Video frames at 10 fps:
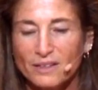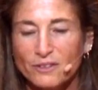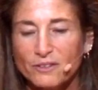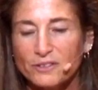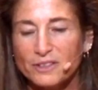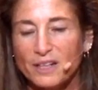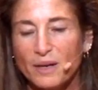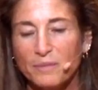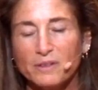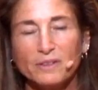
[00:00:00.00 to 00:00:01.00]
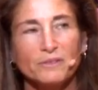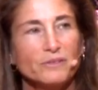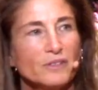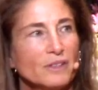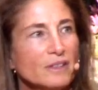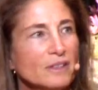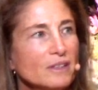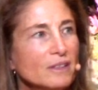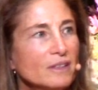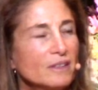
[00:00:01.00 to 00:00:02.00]
So there's a couple of
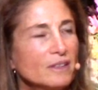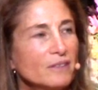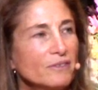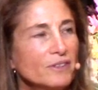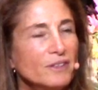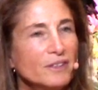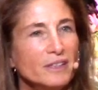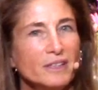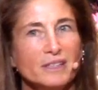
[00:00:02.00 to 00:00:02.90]
very